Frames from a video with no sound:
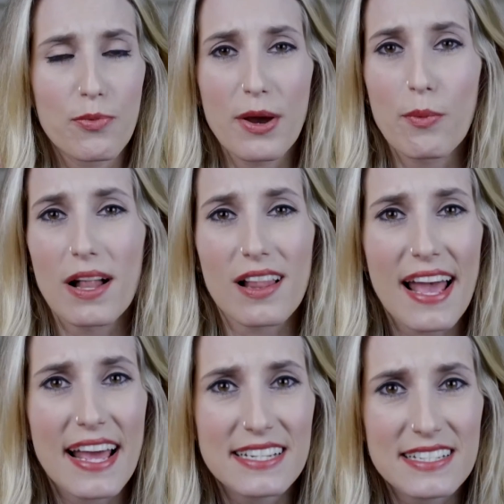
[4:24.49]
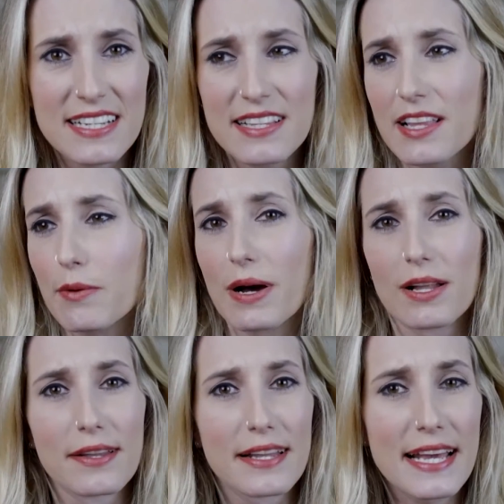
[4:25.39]
They're well edited, they're
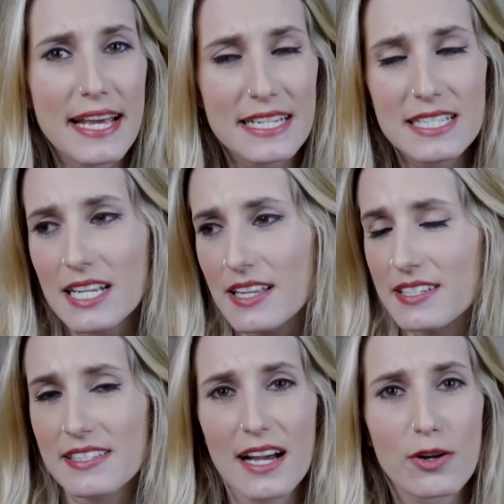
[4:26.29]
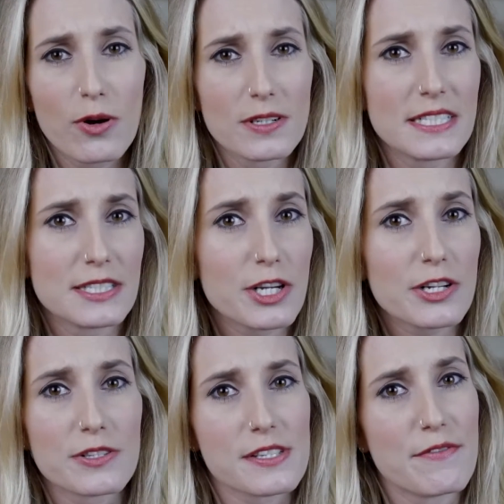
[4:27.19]
well lit, the sound quality is
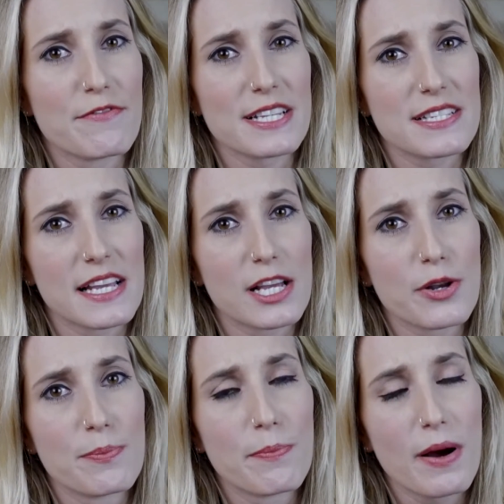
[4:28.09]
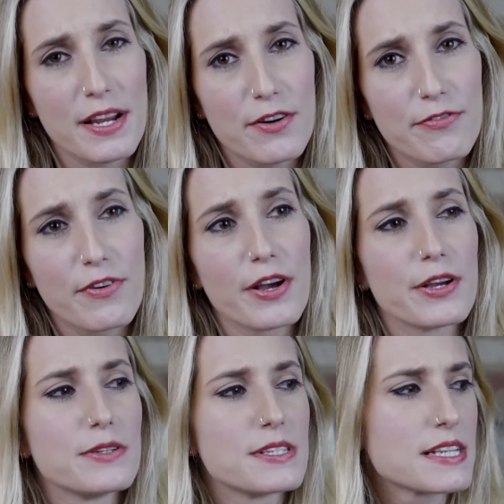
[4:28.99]
good because they're investing in good
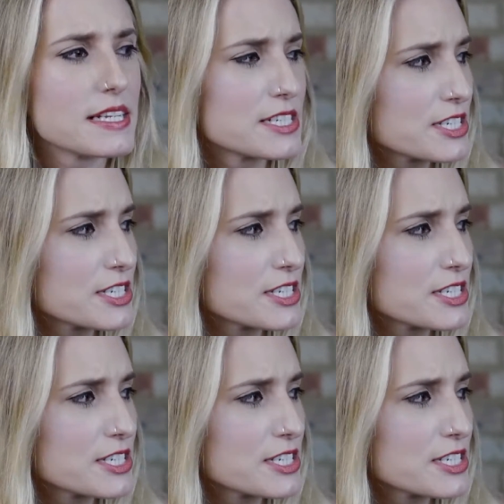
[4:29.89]
microphones.